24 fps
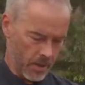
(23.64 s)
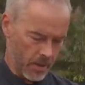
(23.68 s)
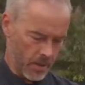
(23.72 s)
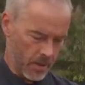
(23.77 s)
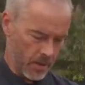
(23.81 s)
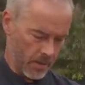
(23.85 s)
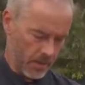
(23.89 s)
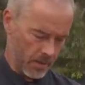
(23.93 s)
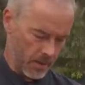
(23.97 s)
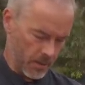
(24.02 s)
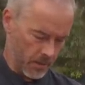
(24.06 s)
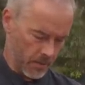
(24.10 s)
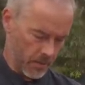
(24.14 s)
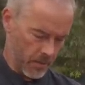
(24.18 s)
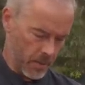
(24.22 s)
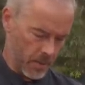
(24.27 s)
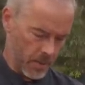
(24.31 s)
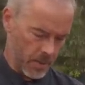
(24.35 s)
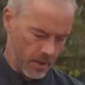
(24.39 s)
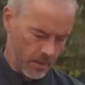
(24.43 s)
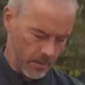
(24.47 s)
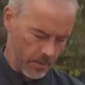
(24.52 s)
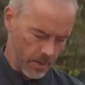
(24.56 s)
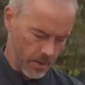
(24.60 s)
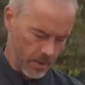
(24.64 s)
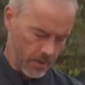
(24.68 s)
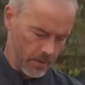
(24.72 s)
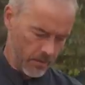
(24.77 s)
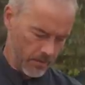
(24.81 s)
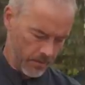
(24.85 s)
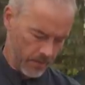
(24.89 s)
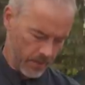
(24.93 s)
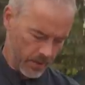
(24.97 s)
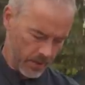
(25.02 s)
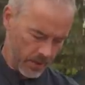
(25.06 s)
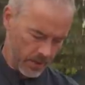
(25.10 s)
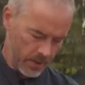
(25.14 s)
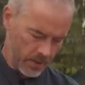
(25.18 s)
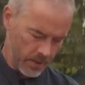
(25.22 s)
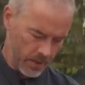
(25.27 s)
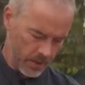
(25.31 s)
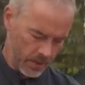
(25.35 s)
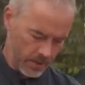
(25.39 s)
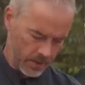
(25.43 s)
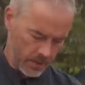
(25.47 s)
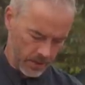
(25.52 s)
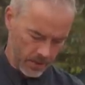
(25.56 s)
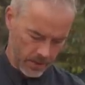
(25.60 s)
He sent me an email and said,
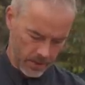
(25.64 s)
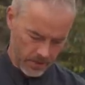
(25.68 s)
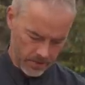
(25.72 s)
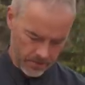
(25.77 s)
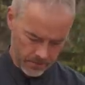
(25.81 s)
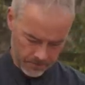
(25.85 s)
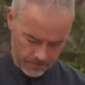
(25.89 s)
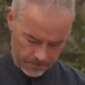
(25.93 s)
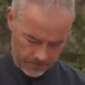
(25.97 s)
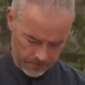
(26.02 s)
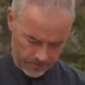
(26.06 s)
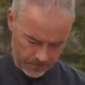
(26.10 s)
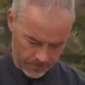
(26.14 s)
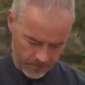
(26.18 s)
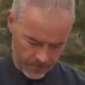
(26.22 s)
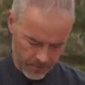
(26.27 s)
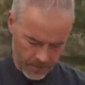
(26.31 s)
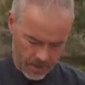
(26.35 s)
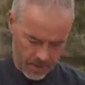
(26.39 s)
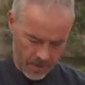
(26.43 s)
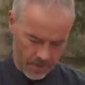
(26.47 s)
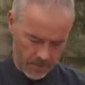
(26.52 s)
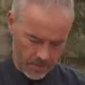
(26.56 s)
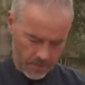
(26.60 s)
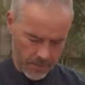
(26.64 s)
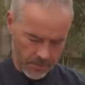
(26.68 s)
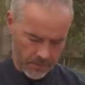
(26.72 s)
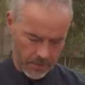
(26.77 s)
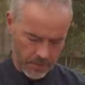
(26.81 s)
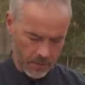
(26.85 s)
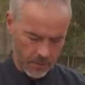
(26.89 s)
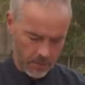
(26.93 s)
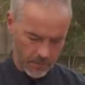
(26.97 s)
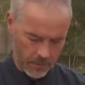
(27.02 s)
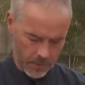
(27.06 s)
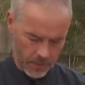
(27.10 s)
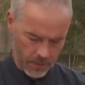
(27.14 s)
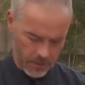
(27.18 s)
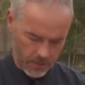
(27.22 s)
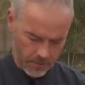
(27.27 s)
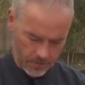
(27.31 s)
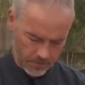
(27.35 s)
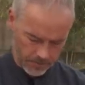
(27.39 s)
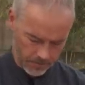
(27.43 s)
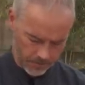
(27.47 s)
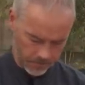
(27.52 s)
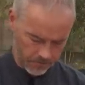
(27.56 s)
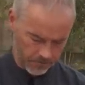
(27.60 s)
listen, I'm developing
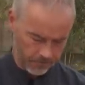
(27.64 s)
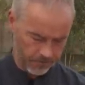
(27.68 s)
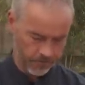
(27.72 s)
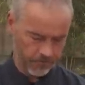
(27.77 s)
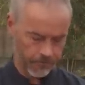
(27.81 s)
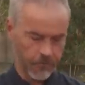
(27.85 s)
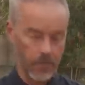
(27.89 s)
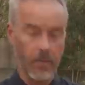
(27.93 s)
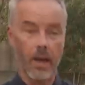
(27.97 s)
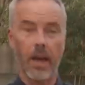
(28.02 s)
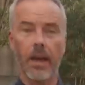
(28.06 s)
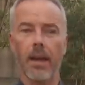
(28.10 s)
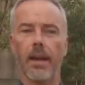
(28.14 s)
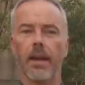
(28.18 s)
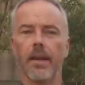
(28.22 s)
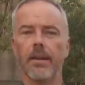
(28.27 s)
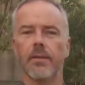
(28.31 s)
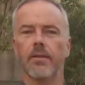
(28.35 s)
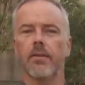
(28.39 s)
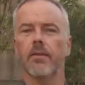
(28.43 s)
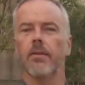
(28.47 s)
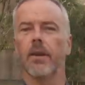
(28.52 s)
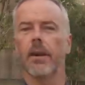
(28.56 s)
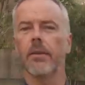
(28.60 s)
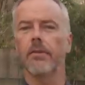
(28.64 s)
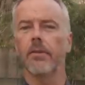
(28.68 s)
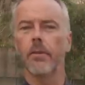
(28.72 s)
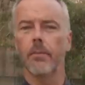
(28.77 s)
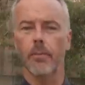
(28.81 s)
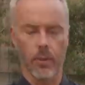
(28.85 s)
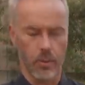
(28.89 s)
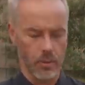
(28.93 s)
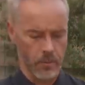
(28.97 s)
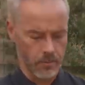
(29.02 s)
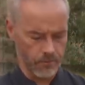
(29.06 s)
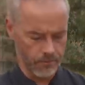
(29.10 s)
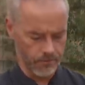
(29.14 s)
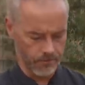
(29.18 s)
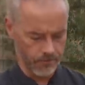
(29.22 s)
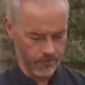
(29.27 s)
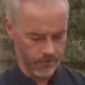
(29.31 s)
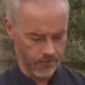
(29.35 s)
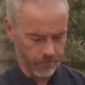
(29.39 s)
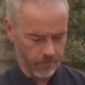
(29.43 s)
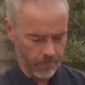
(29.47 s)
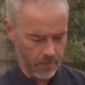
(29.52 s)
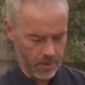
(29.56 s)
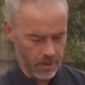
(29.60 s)
a survival box.
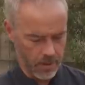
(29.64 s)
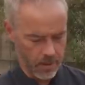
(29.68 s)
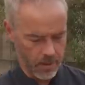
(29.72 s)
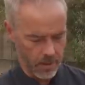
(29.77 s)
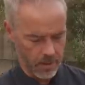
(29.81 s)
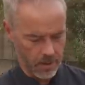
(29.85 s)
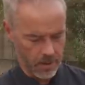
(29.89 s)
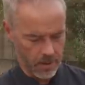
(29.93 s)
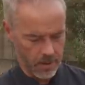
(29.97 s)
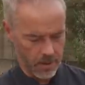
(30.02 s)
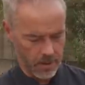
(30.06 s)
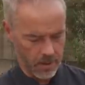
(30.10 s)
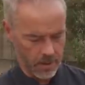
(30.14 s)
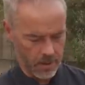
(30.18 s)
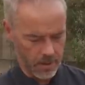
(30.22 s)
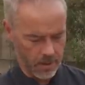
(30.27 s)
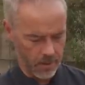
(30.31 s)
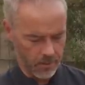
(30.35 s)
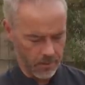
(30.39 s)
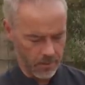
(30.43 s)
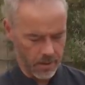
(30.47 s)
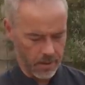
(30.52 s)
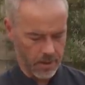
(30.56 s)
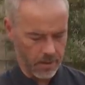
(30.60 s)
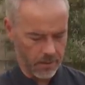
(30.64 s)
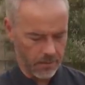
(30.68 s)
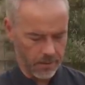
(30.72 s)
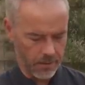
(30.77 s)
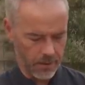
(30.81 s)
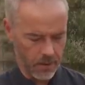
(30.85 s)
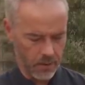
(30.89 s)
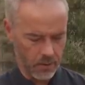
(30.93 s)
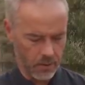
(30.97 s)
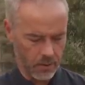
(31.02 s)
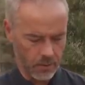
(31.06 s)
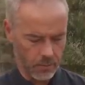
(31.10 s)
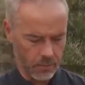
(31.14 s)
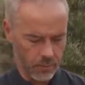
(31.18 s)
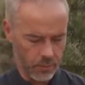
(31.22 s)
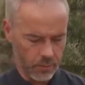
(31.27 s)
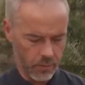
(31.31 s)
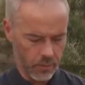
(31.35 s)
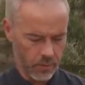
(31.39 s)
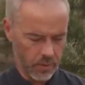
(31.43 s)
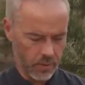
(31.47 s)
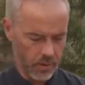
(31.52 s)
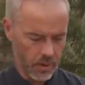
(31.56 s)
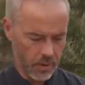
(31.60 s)
And when I finish the
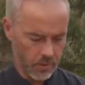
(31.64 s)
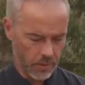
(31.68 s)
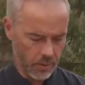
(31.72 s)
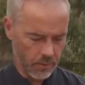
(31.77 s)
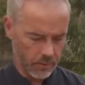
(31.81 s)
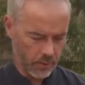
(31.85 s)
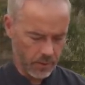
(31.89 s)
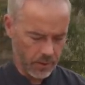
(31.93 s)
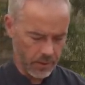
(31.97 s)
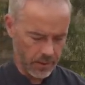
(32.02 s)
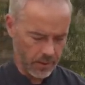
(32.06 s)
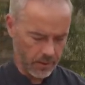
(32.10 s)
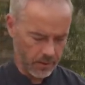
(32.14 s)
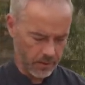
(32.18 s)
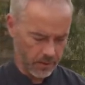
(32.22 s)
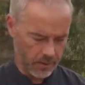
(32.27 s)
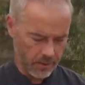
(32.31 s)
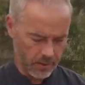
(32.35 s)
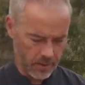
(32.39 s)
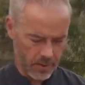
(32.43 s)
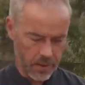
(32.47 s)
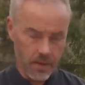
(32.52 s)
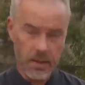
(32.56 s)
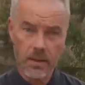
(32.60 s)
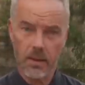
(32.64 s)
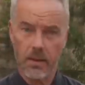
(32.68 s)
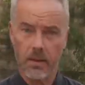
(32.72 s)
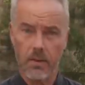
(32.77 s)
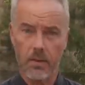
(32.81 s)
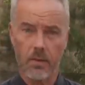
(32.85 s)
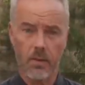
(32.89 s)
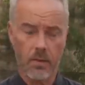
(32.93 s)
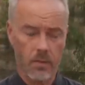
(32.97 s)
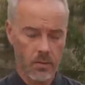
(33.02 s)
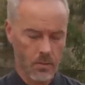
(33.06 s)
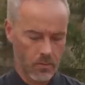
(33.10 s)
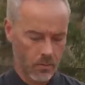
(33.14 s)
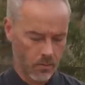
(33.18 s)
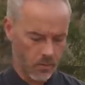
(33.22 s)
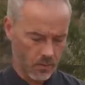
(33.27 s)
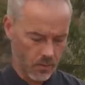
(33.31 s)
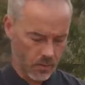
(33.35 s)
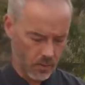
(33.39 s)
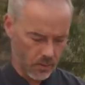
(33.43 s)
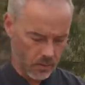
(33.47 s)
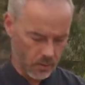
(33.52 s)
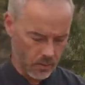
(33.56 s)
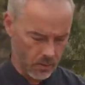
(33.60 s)
prototype, I would like to send it to you
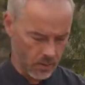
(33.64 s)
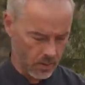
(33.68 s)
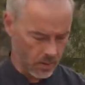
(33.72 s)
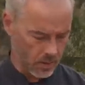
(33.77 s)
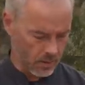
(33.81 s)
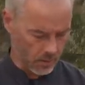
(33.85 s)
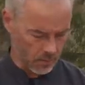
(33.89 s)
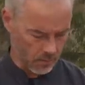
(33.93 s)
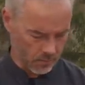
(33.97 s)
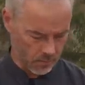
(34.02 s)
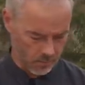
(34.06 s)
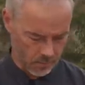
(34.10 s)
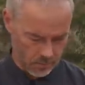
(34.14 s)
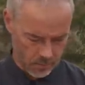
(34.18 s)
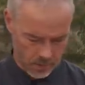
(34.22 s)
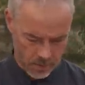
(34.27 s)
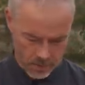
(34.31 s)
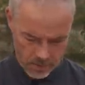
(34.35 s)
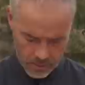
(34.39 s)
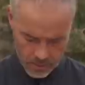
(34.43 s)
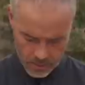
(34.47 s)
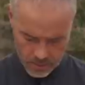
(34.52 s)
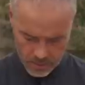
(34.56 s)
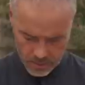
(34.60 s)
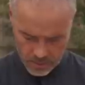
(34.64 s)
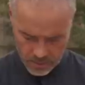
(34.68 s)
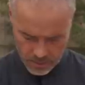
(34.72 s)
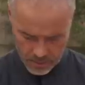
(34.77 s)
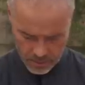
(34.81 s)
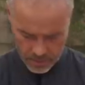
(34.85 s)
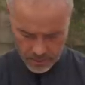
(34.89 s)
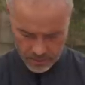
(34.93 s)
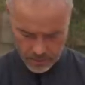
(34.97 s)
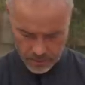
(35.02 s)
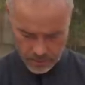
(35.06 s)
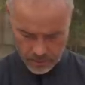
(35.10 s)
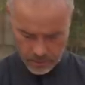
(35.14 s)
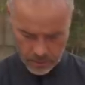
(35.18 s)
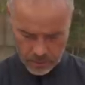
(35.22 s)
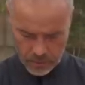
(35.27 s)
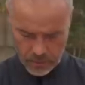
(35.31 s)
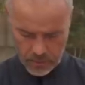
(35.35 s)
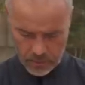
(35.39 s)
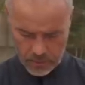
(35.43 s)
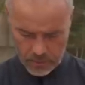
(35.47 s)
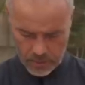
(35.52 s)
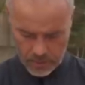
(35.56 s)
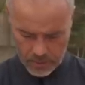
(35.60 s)
so you can test it and tell me what
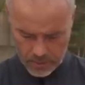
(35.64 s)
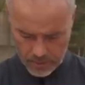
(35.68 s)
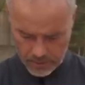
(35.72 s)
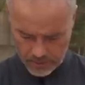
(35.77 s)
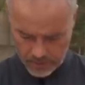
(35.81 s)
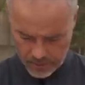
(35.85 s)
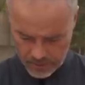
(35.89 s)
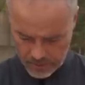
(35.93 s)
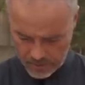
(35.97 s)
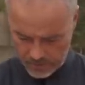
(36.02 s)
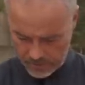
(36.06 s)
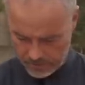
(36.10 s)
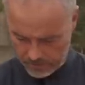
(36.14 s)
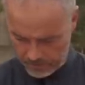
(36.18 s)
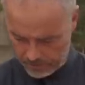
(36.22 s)
you think of it.